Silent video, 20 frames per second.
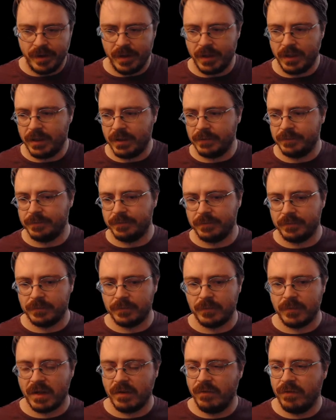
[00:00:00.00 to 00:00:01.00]

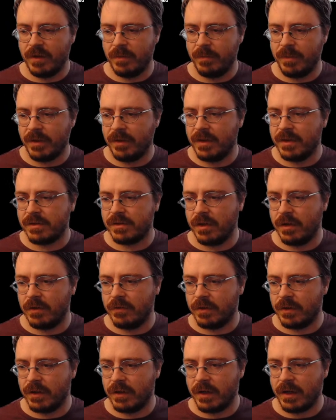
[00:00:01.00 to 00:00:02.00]
flipping this
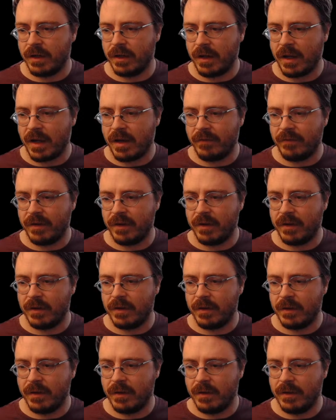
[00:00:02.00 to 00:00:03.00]
over and
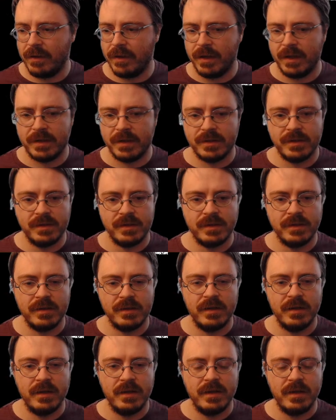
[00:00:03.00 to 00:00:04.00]
having this
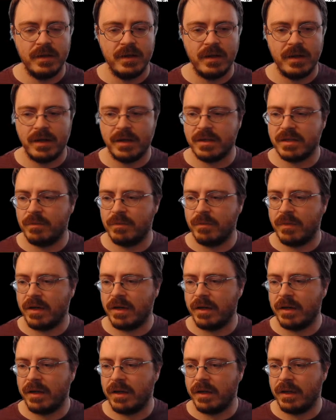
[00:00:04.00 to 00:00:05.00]
as
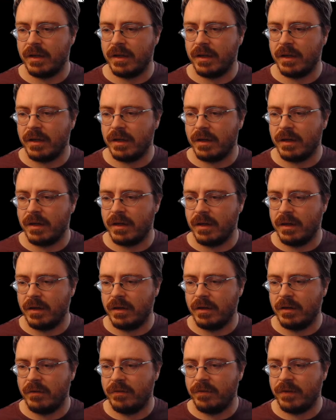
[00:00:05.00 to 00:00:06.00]
my
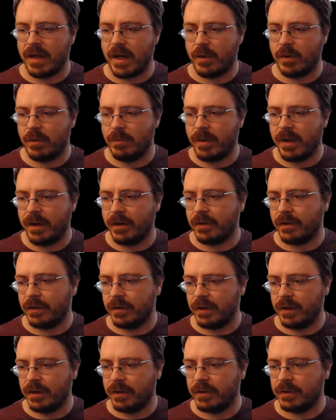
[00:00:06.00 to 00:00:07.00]
flower
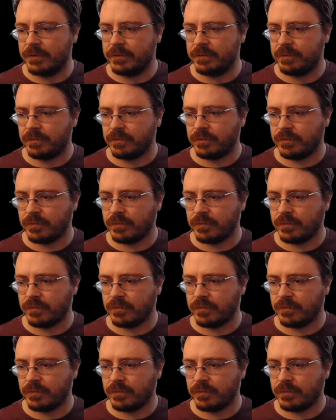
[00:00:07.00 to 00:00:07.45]
pattern here.